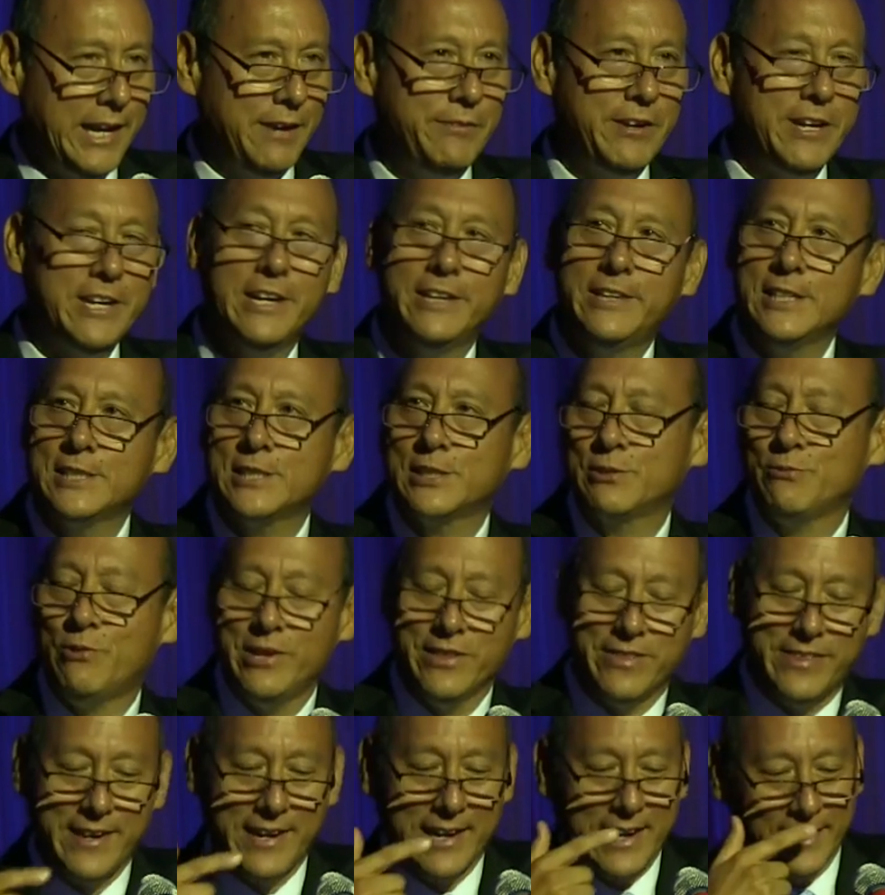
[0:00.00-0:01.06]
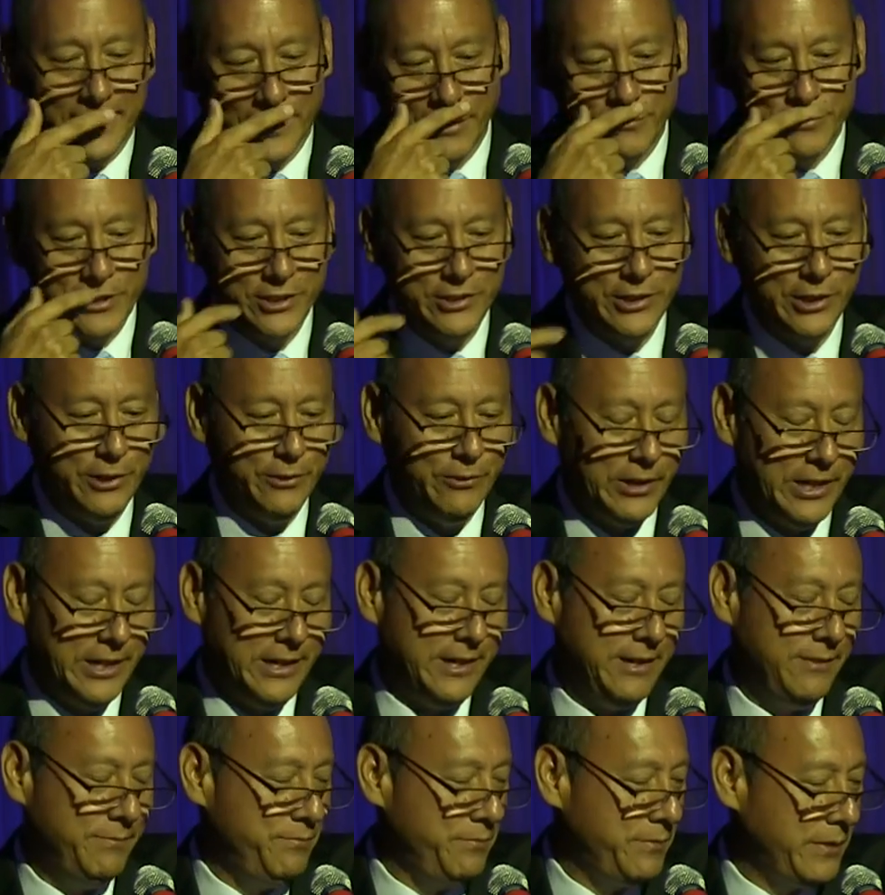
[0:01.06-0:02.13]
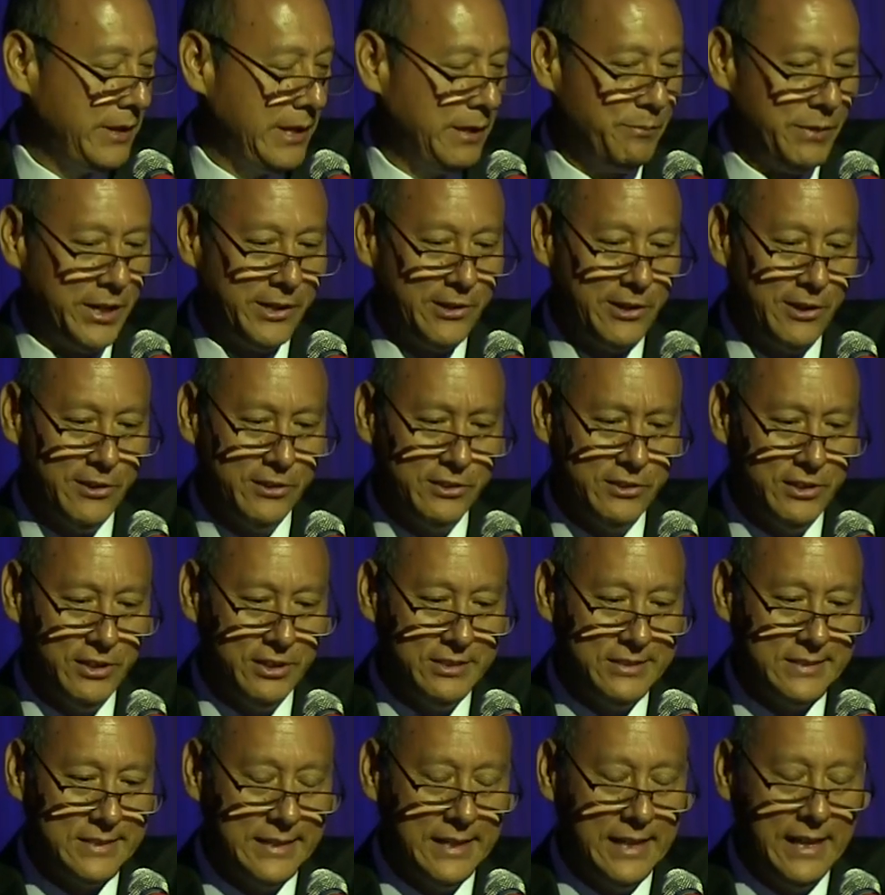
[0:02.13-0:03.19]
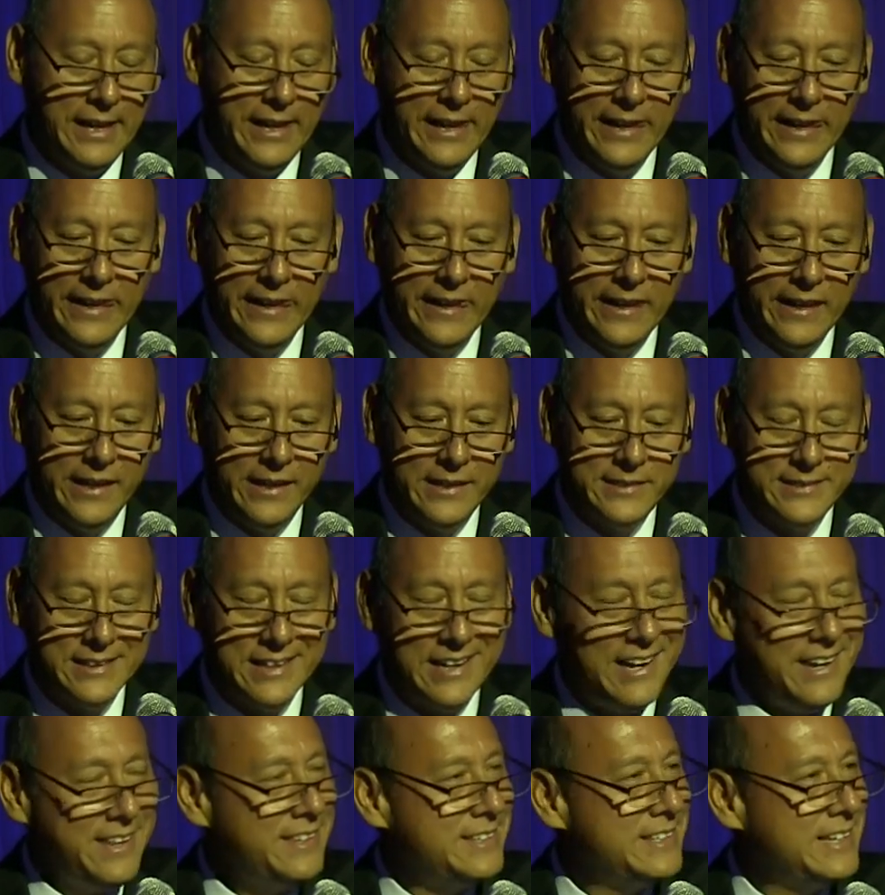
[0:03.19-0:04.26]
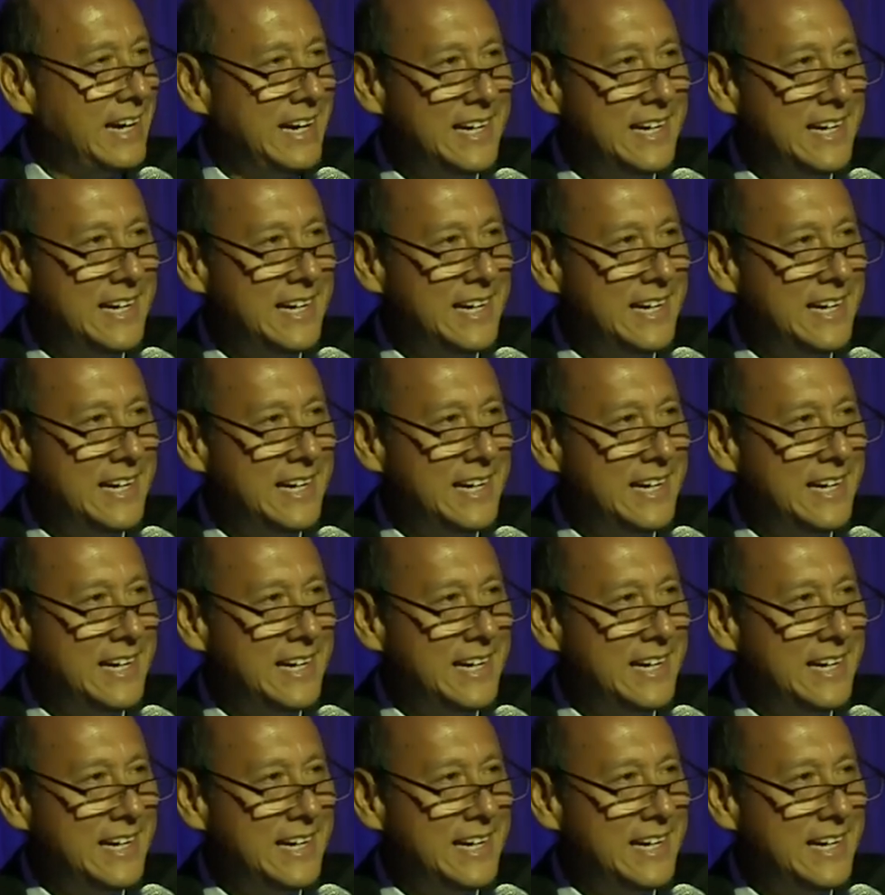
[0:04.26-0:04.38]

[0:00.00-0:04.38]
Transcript: And if you, this is one thing I love to do um, in my cartoons, is I,